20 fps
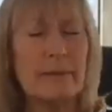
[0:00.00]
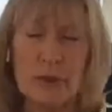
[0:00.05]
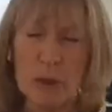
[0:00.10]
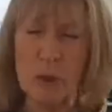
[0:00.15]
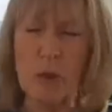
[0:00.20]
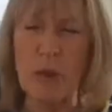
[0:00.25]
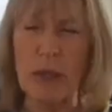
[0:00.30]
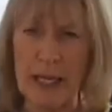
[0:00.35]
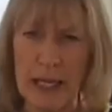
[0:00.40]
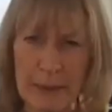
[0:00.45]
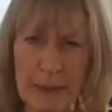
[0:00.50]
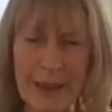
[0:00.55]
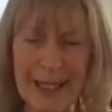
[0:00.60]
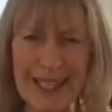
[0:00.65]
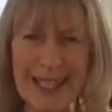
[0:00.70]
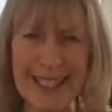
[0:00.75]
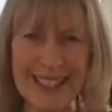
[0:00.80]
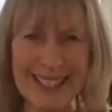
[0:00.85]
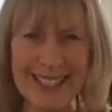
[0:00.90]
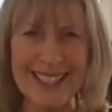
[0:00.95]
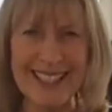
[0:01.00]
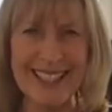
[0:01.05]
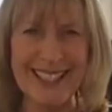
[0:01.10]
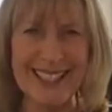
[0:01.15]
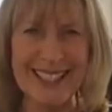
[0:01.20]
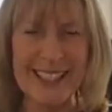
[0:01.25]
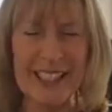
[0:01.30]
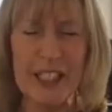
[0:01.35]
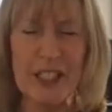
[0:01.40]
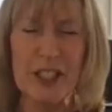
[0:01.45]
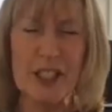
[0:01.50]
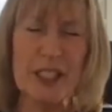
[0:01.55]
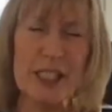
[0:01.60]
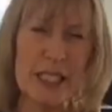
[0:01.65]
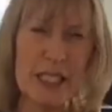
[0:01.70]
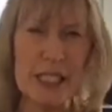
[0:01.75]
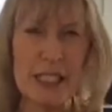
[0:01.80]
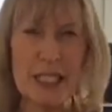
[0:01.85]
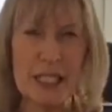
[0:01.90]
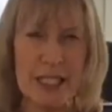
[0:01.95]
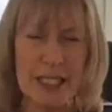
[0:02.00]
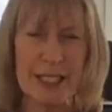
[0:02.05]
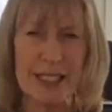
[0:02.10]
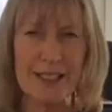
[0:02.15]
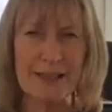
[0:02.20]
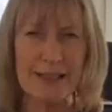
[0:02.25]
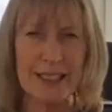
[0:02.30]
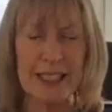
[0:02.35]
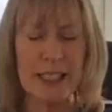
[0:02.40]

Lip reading: what am I thinking? Just consider it.